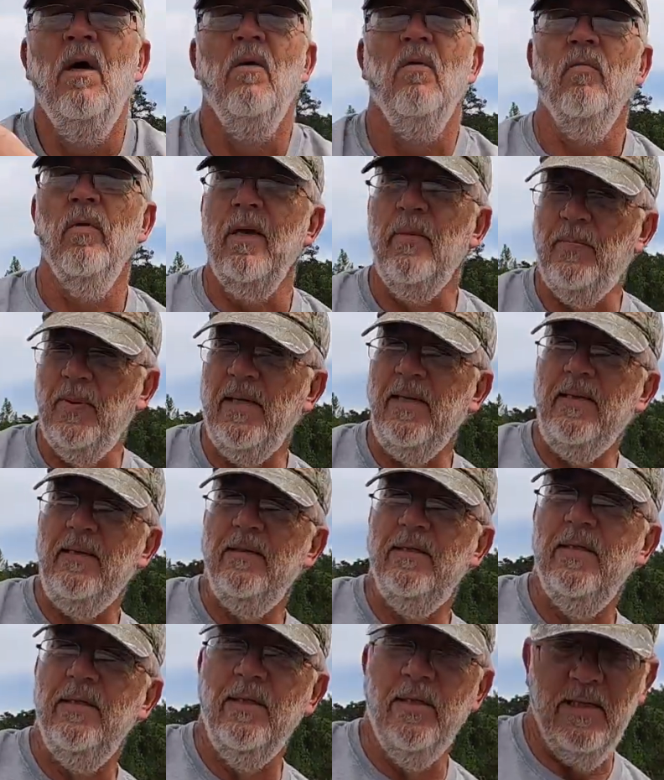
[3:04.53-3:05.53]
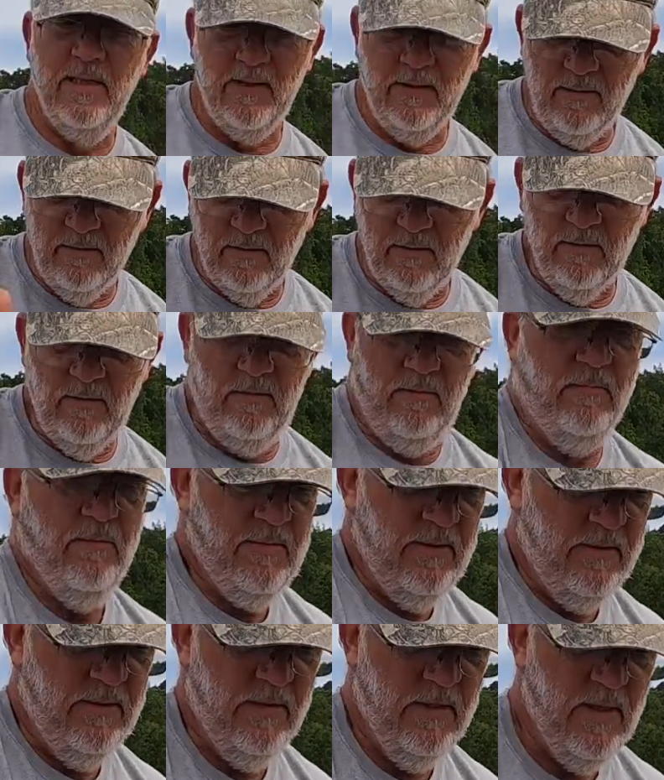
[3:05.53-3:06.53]
Repeat till you get
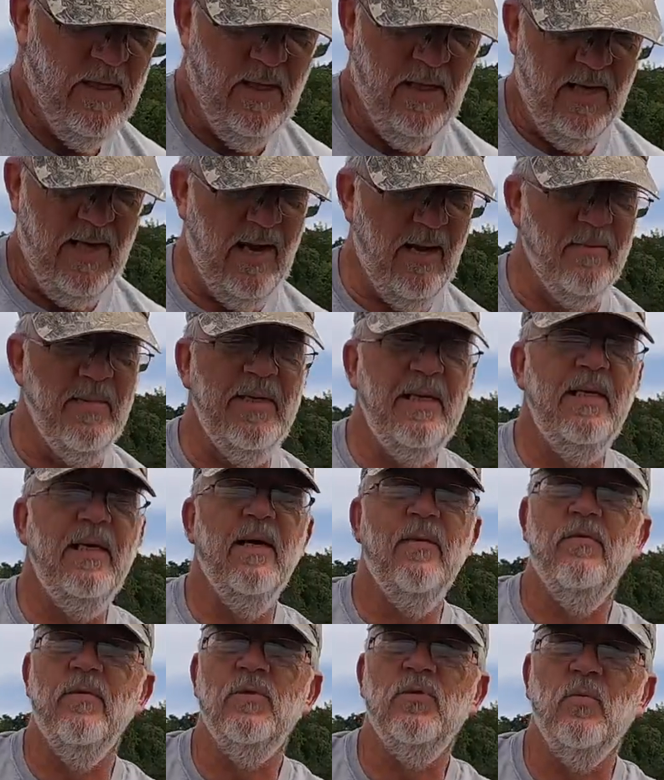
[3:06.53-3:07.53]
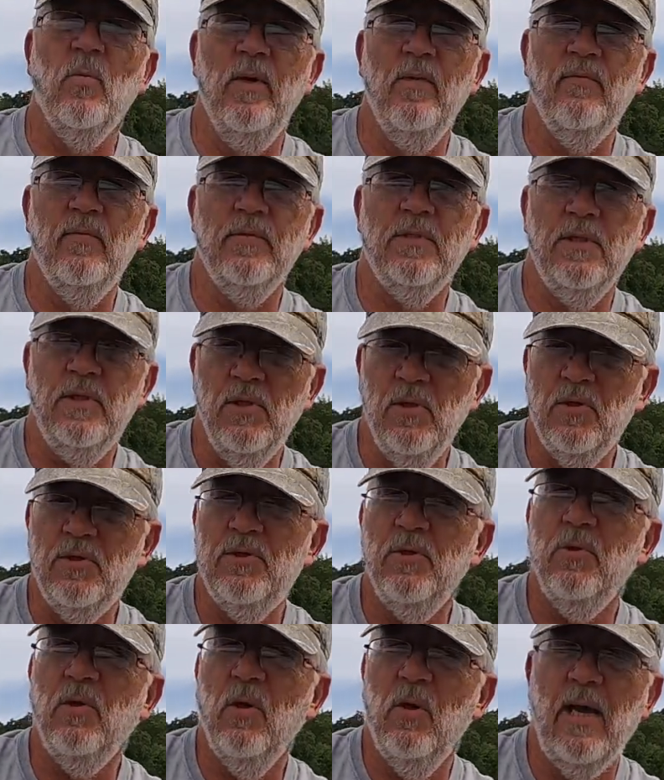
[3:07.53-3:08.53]
how many ever swivels and
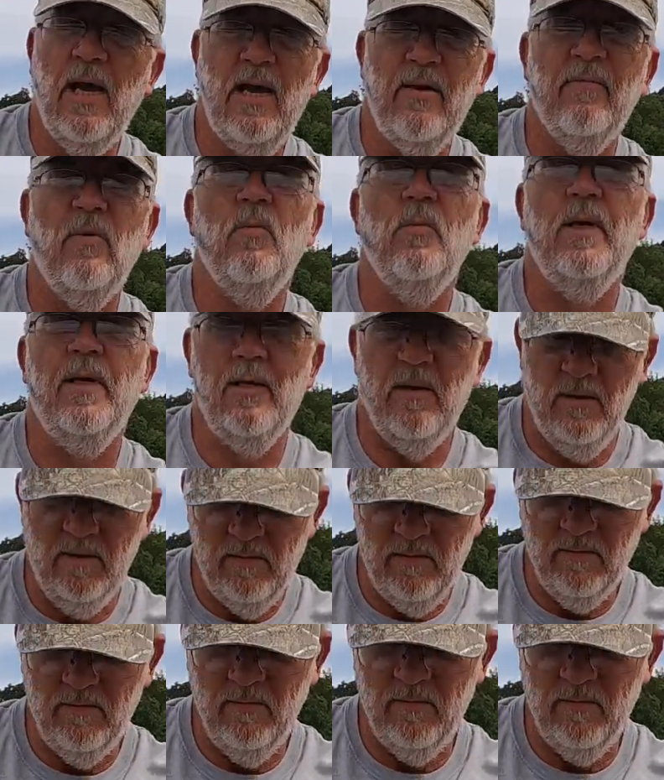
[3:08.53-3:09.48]
hooks you're gonna have on there.